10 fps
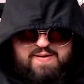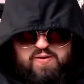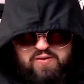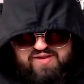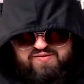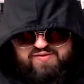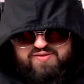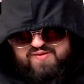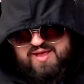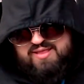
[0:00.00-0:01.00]
only for the
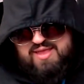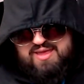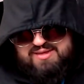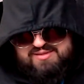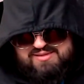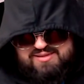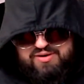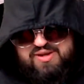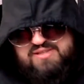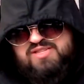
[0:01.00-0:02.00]
fact that
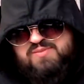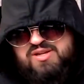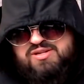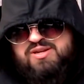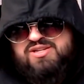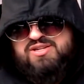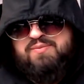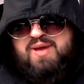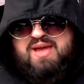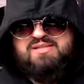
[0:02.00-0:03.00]
there is a special edition
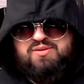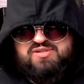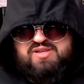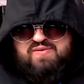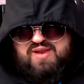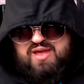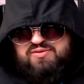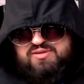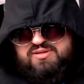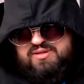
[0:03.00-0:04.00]
box that was given
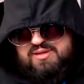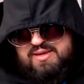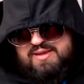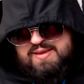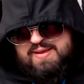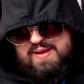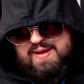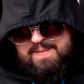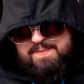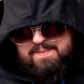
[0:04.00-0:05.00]
out,
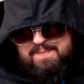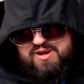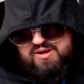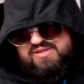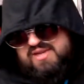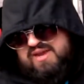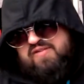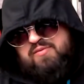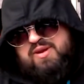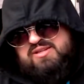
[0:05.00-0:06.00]
but it looks like
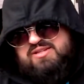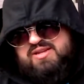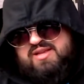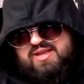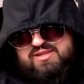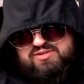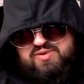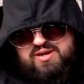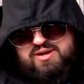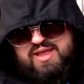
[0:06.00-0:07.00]
everybody's just gonna get this
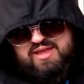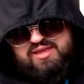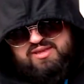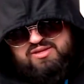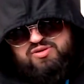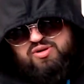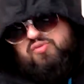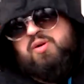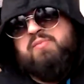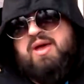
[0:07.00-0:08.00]
regular Nike Jordan
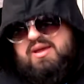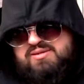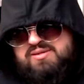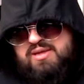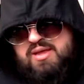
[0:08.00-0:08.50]
1 box.